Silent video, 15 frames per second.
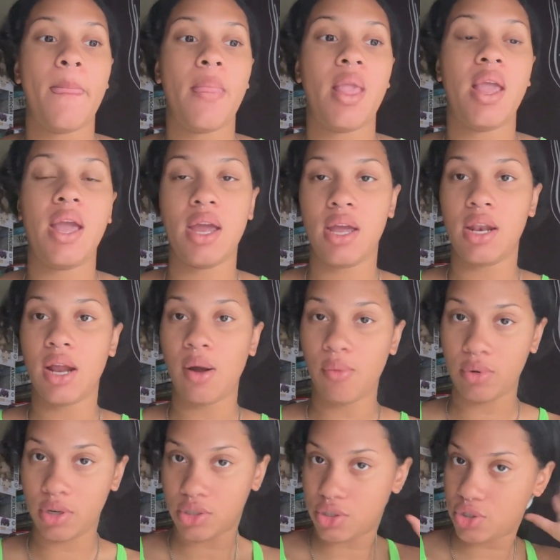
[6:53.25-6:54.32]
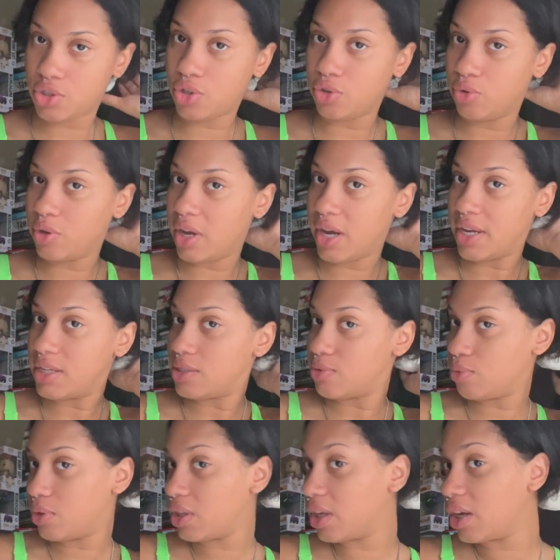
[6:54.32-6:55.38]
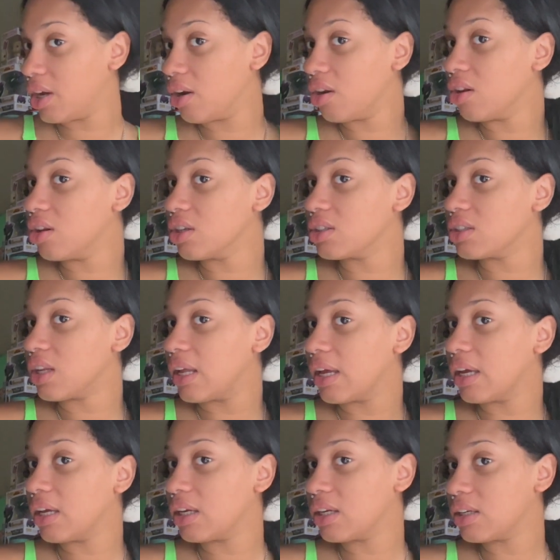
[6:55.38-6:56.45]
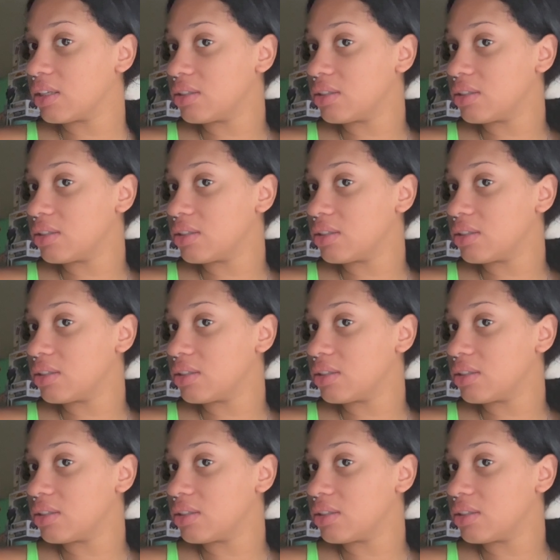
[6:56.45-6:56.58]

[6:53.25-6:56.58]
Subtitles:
And I wanted to show you guys what the hair looks like